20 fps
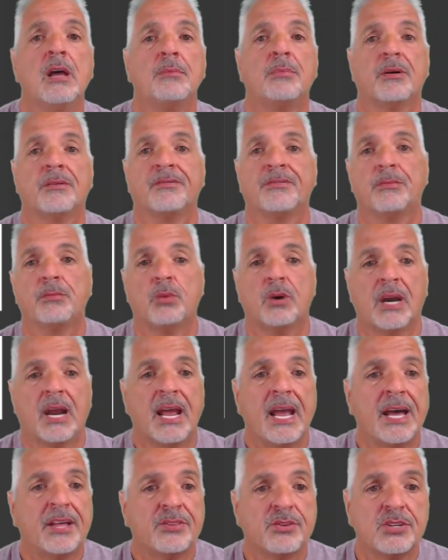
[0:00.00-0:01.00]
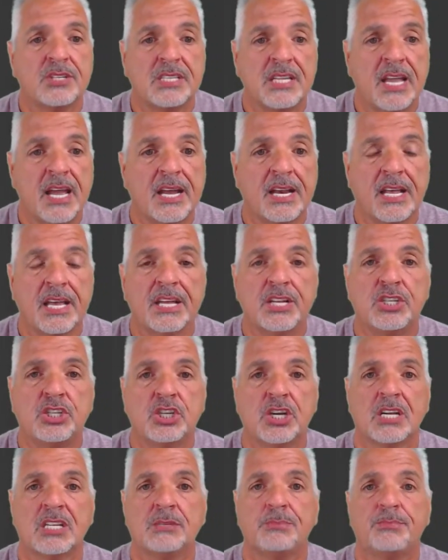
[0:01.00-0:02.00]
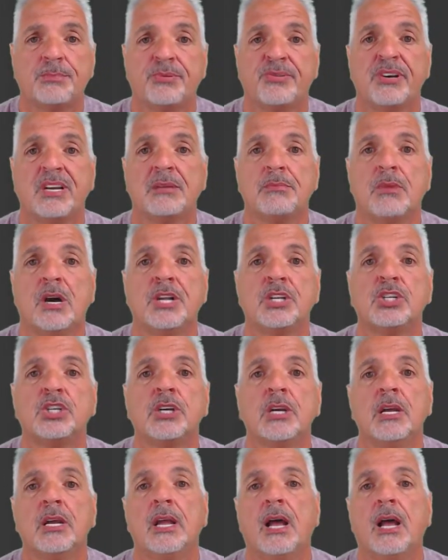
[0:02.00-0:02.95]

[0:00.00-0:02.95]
But from what I understand, it just pretty much